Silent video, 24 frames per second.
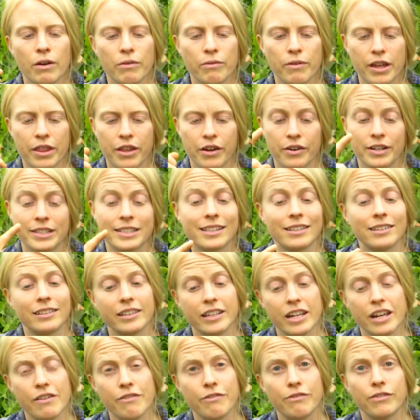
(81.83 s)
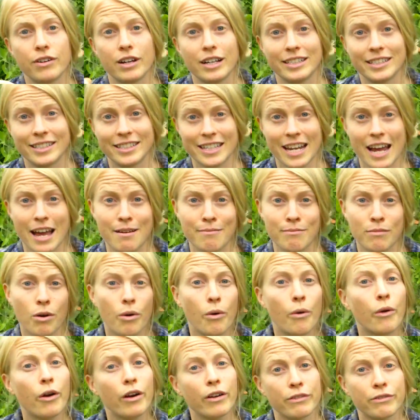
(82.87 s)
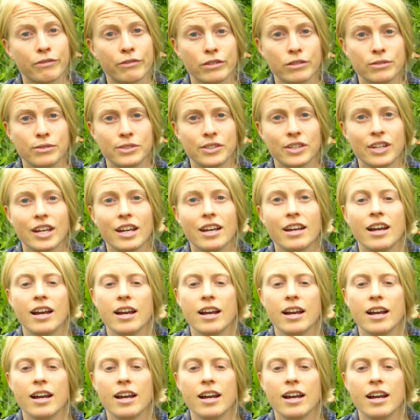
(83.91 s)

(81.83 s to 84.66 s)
whether it's a leaf, a stem, or a fruit,